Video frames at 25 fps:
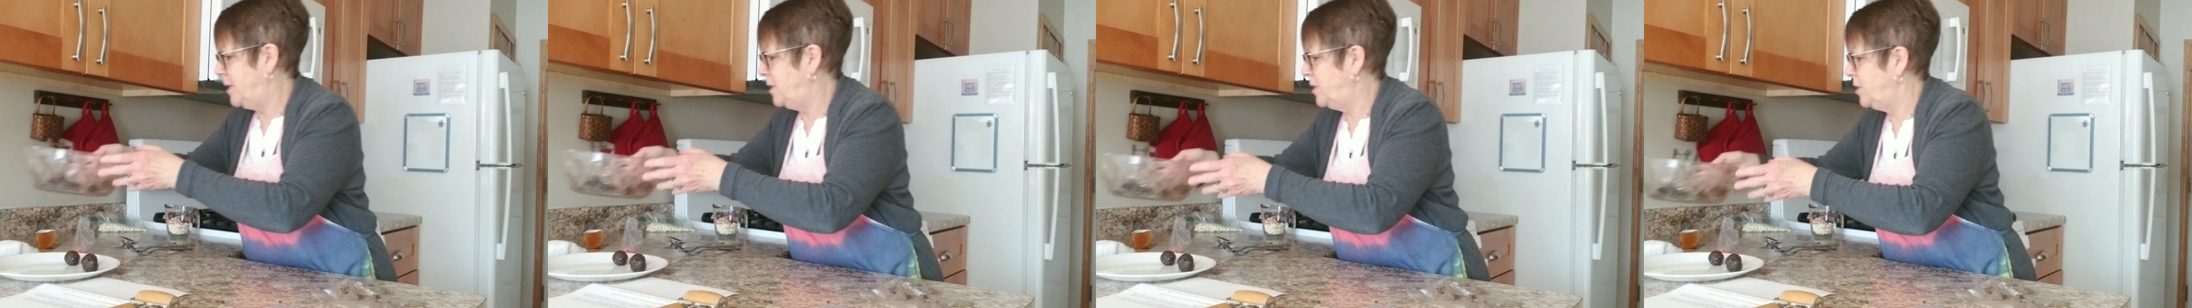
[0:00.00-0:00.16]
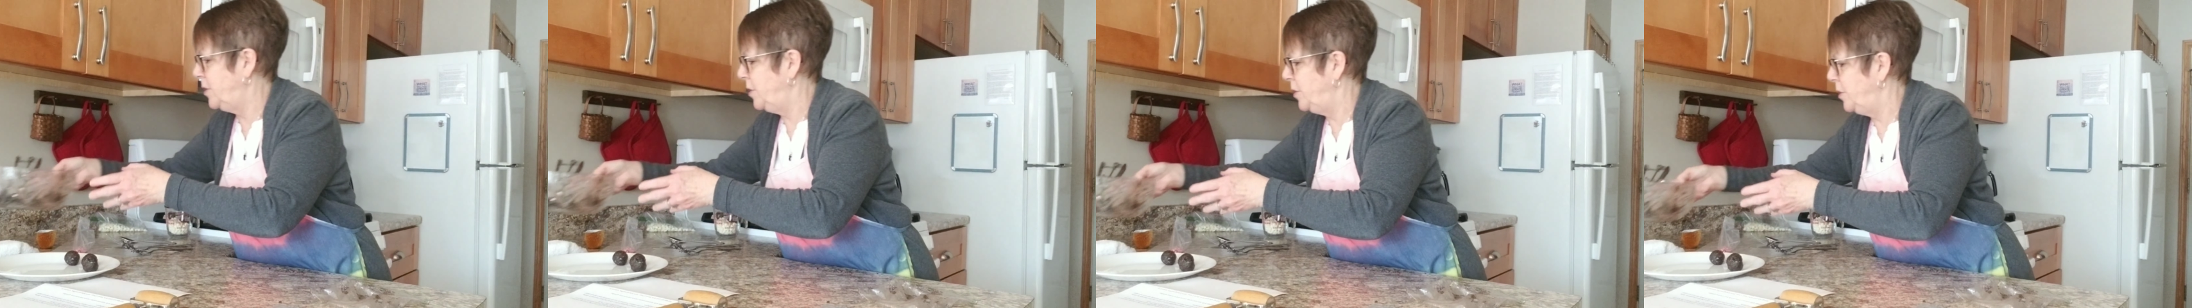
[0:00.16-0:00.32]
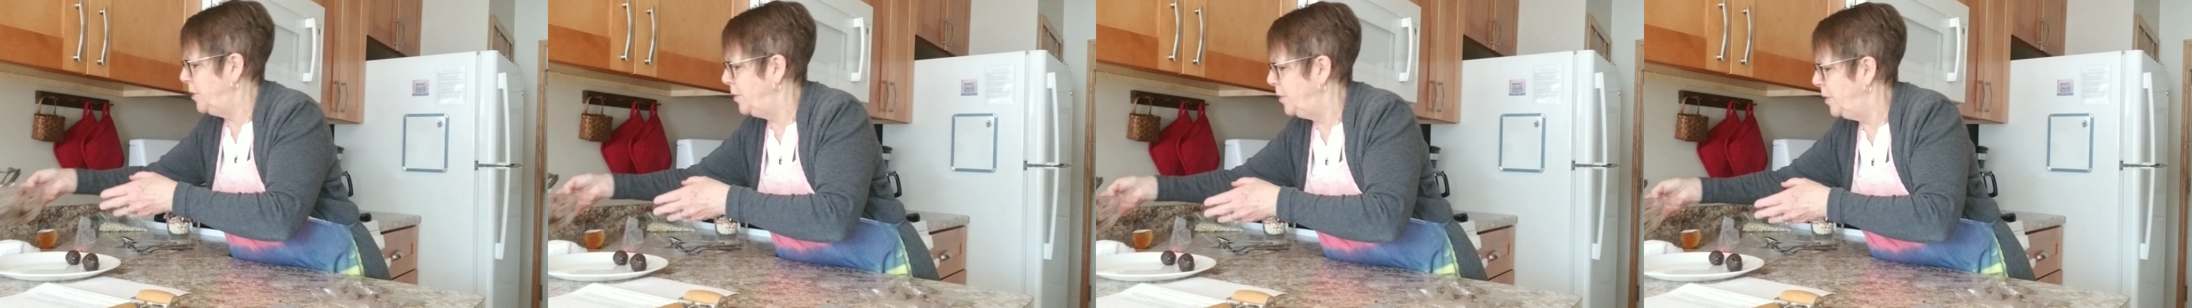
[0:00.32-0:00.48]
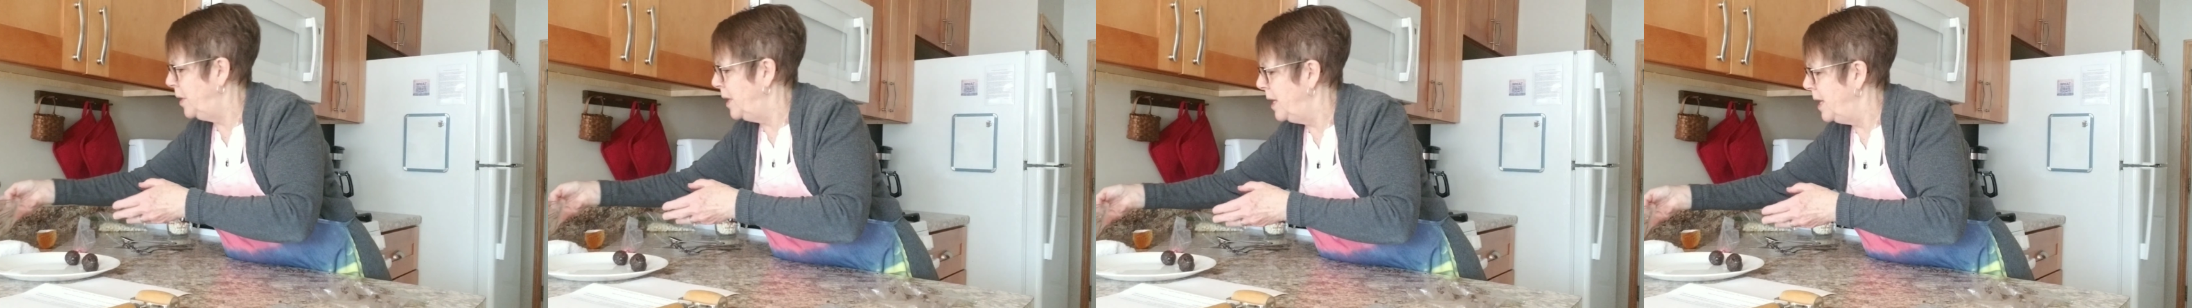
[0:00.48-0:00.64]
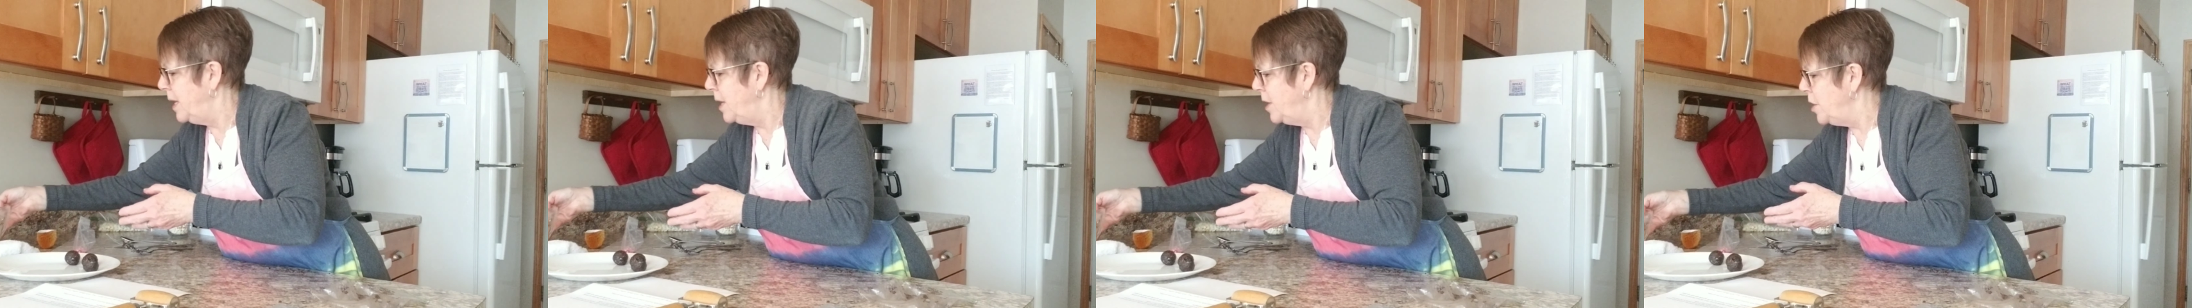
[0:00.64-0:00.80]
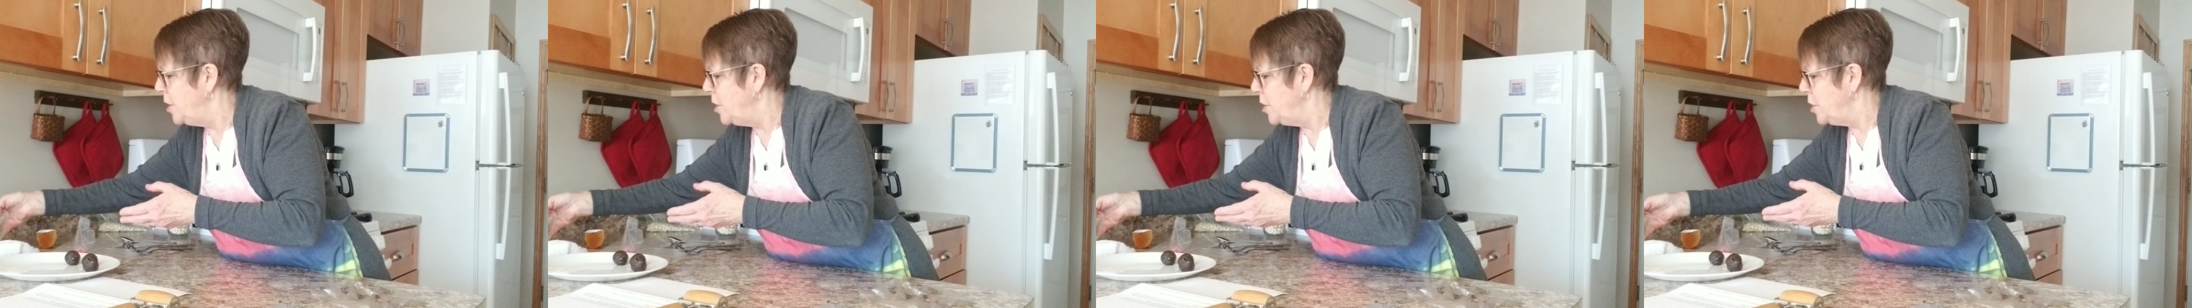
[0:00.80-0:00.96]
to
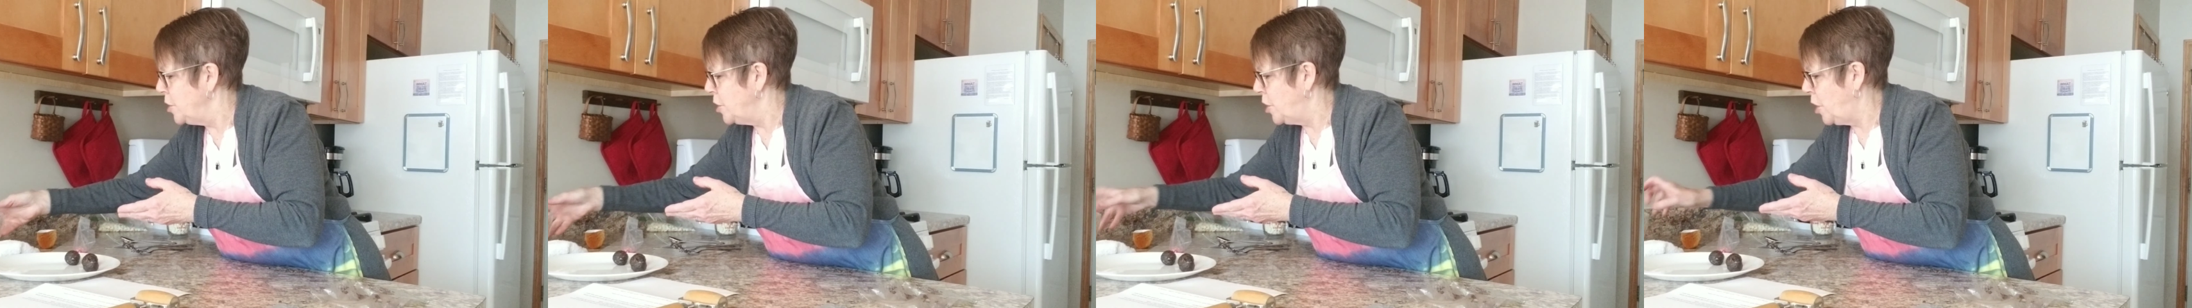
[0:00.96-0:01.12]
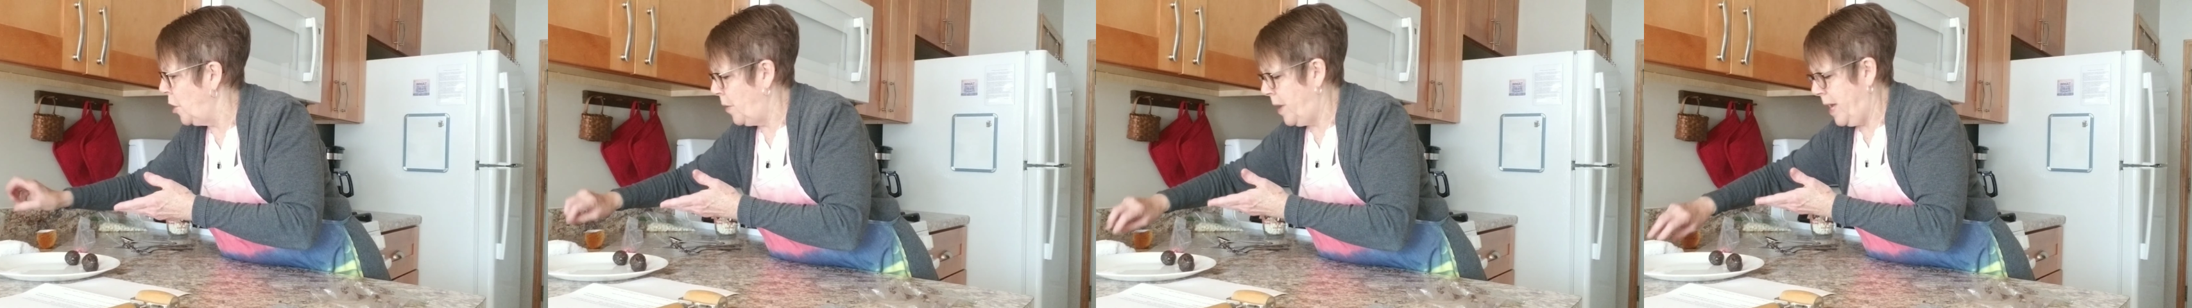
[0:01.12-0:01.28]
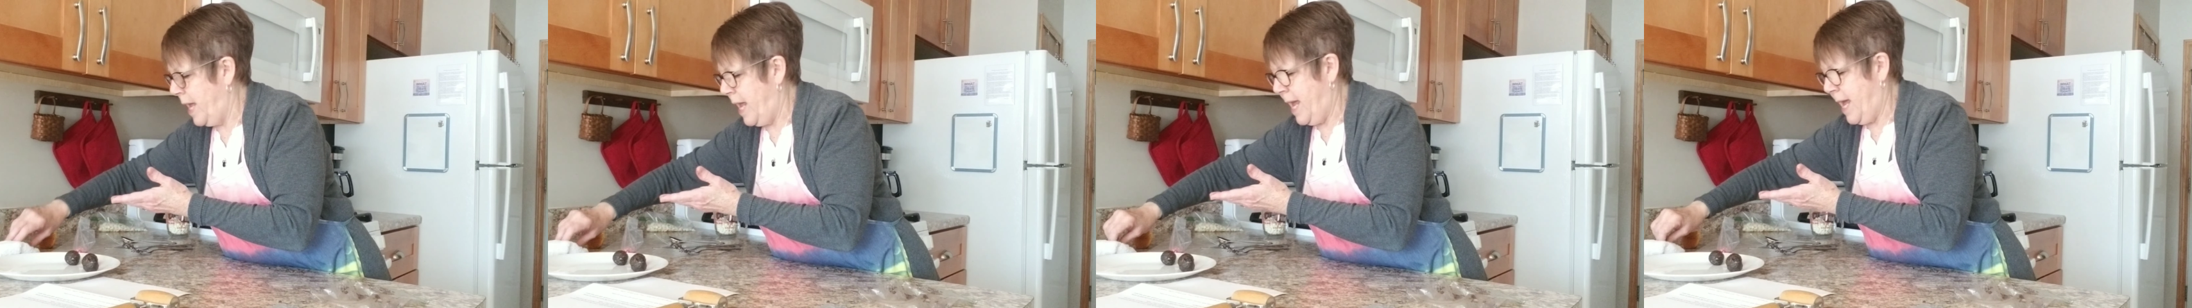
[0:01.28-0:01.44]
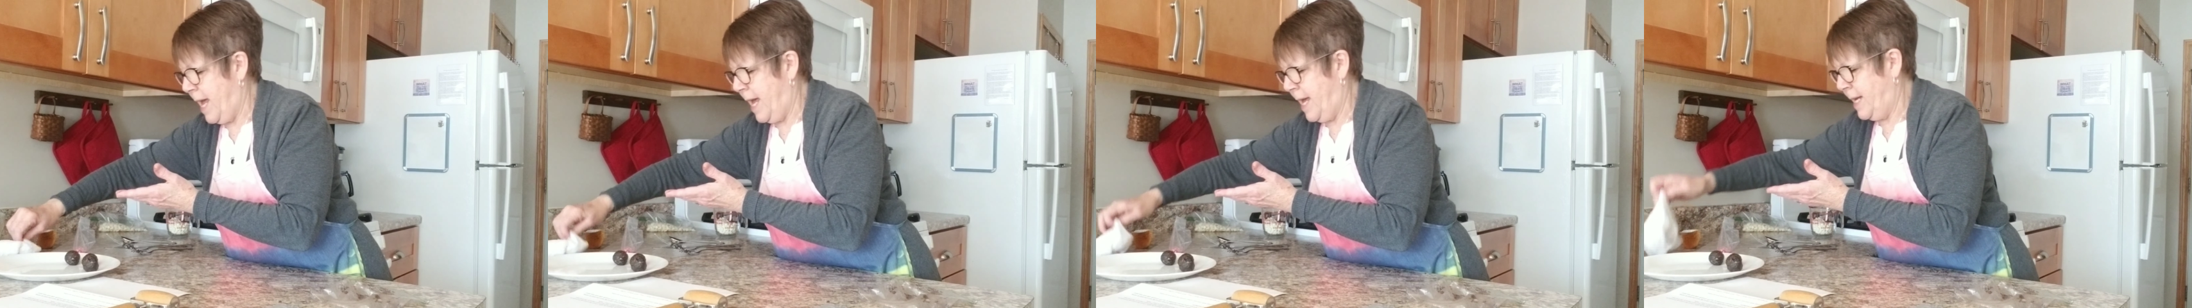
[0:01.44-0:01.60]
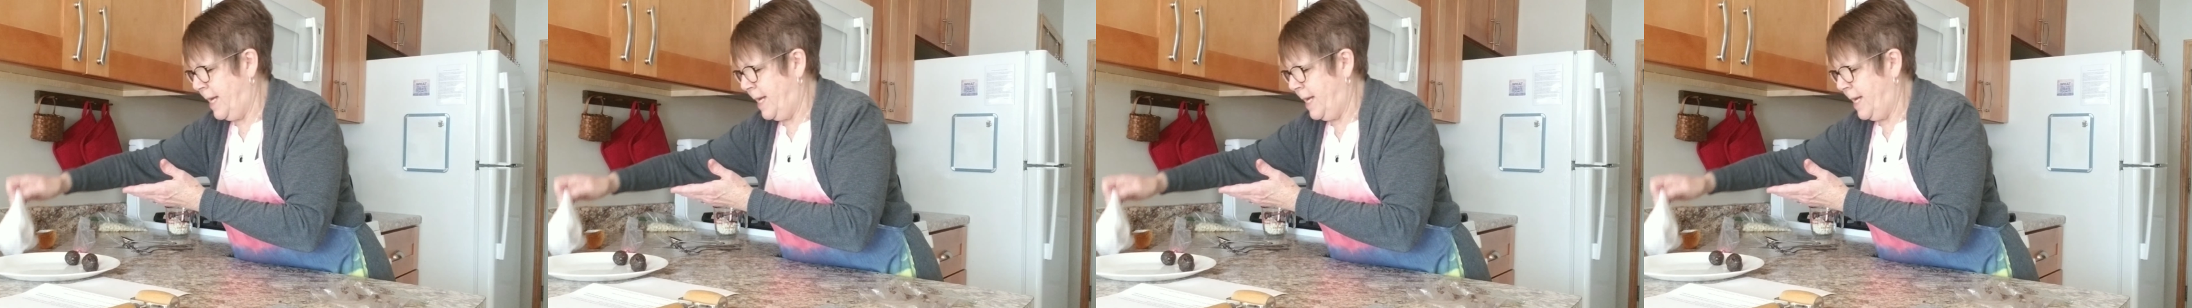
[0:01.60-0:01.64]
go ahead